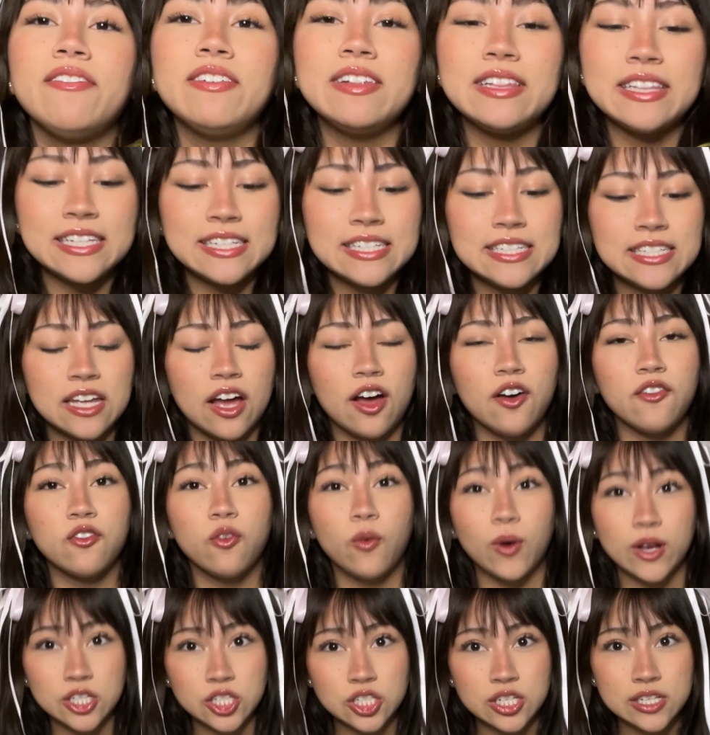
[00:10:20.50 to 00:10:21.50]
a list of
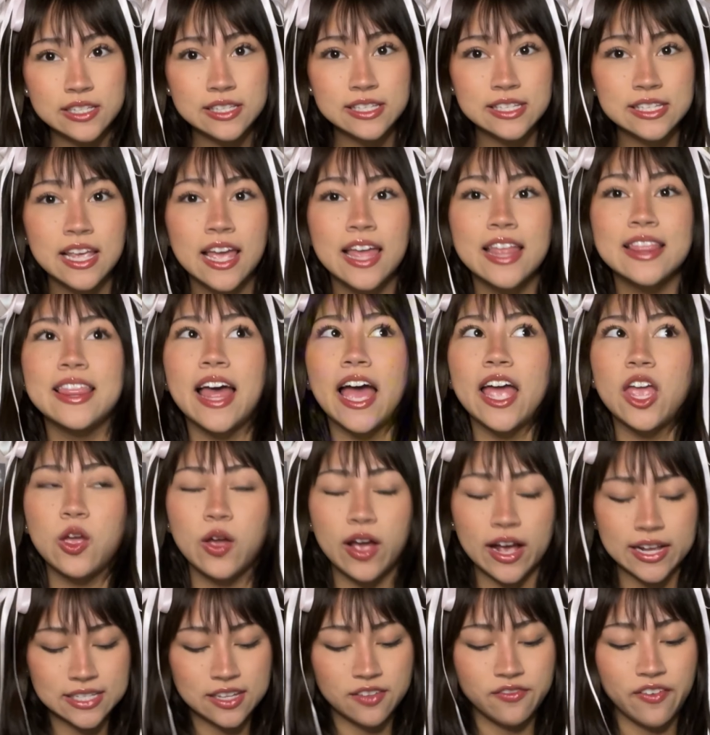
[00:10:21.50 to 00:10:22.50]
questions that you
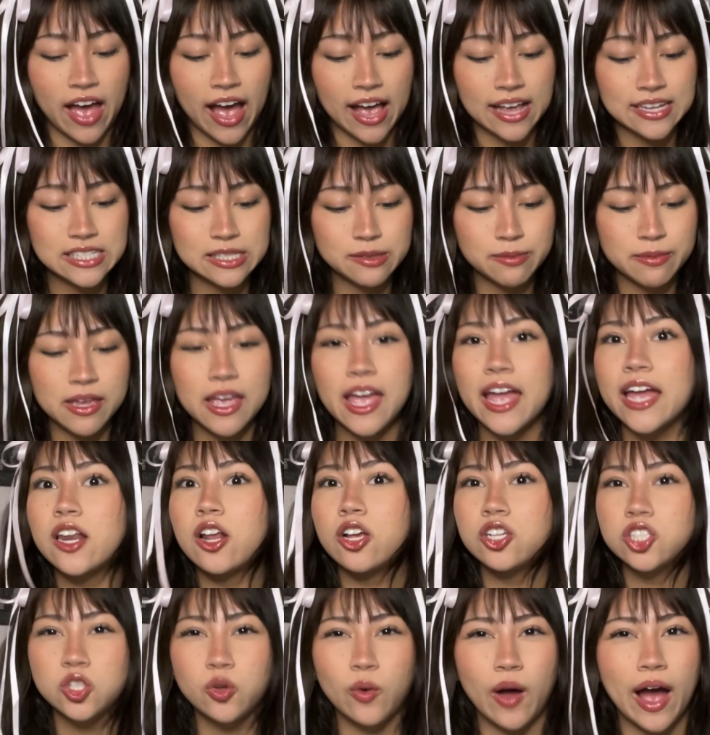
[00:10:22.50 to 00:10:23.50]
guys have asked me and
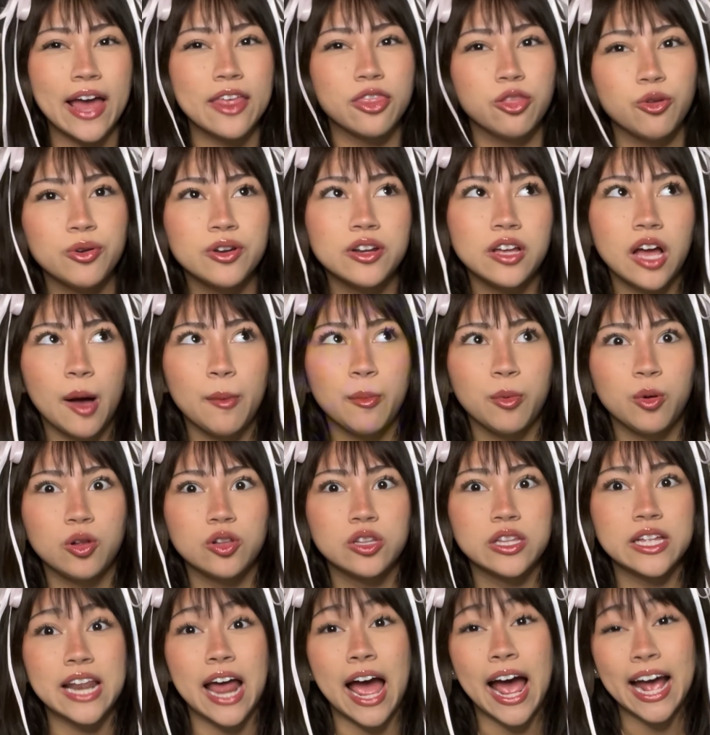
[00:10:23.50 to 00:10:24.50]
also I threw in a couple
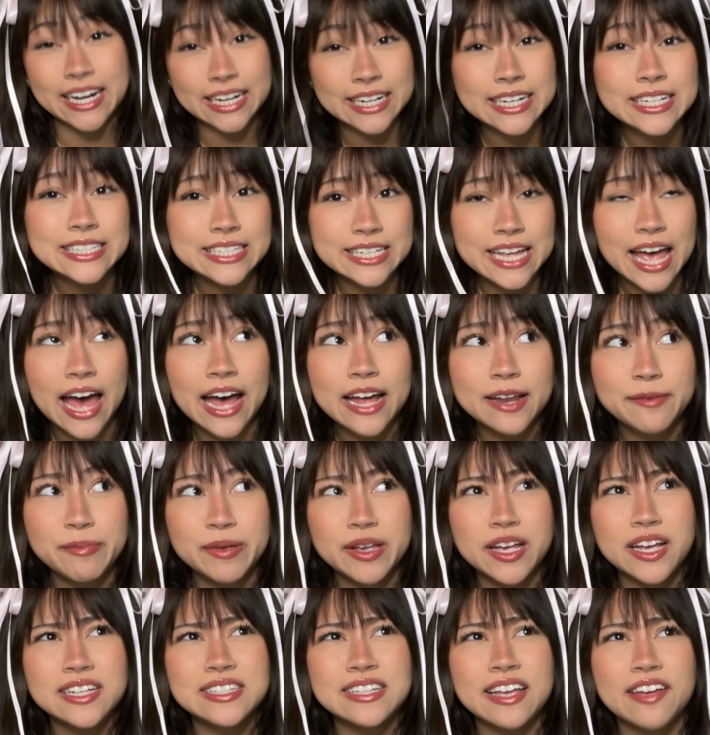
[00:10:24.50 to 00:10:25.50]
that I needed to add
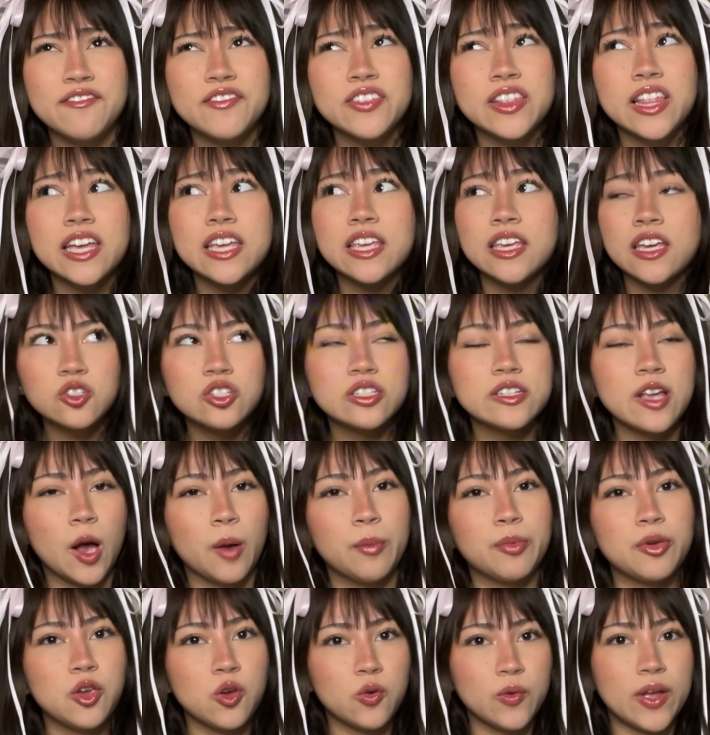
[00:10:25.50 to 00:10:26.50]
because I feel like it
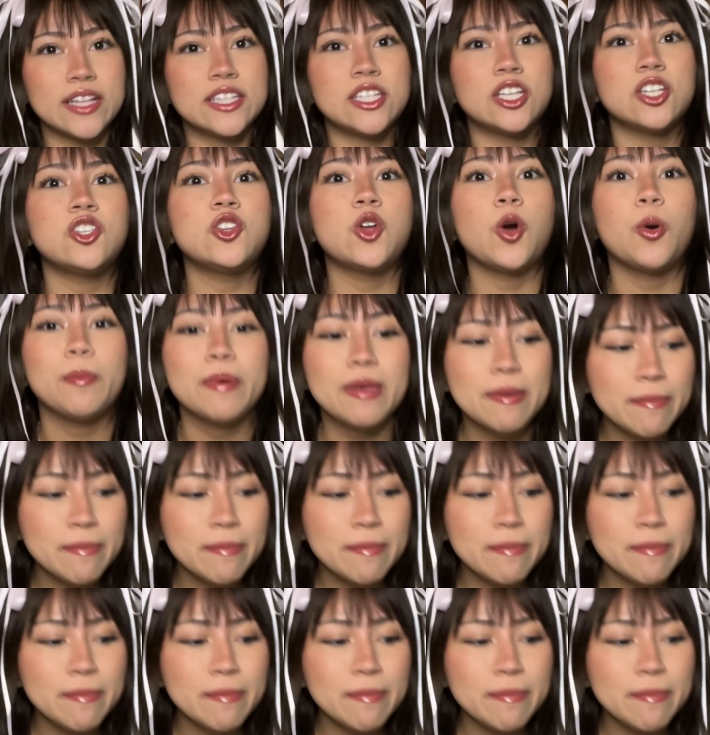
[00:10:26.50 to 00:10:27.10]
help you get to know me